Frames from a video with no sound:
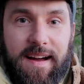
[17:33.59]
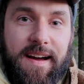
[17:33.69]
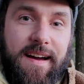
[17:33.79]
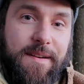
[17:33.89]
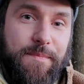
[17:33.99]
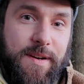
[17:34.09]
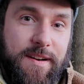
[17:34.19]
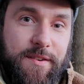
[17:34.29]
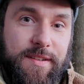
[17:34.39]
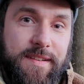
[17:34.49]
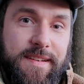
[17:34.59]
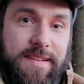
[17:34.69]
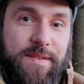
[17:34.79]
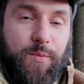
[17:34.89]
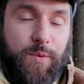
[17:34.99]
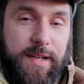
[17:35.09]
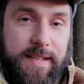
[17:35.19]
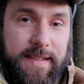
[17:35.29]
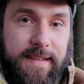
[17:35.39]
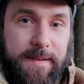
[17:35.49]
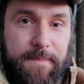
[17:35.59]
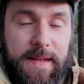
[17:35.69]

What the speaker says: I am currently working in.